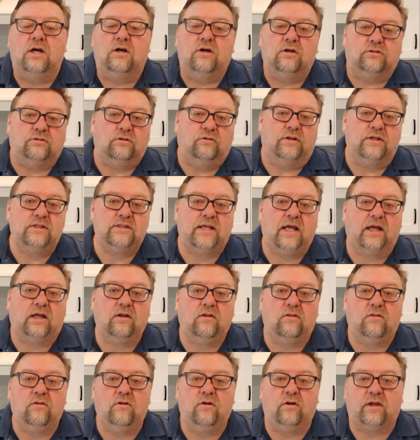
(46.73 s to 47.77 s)
So let's take a
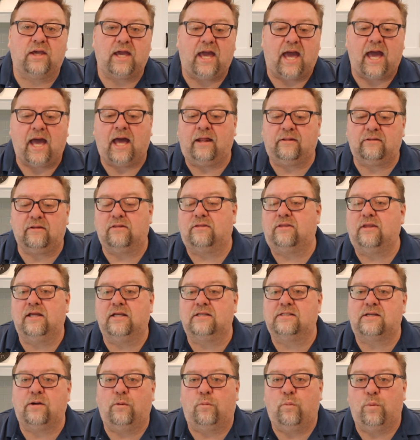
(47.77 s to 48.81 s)
look at the
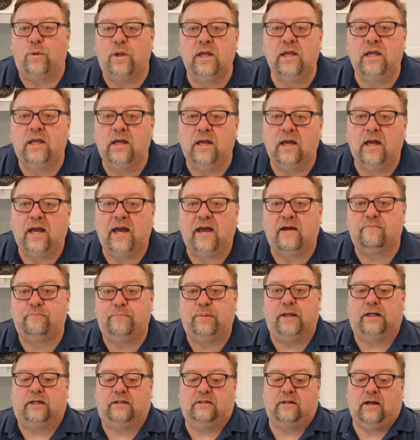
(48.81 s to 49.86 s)
things that we have
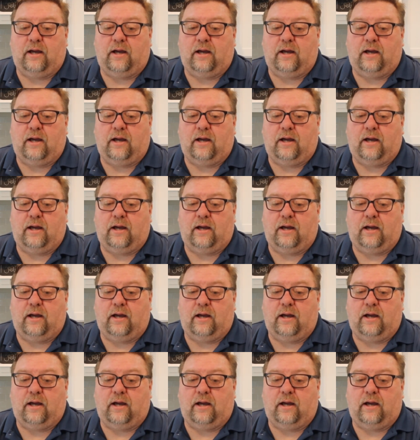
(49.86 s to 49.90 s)
picked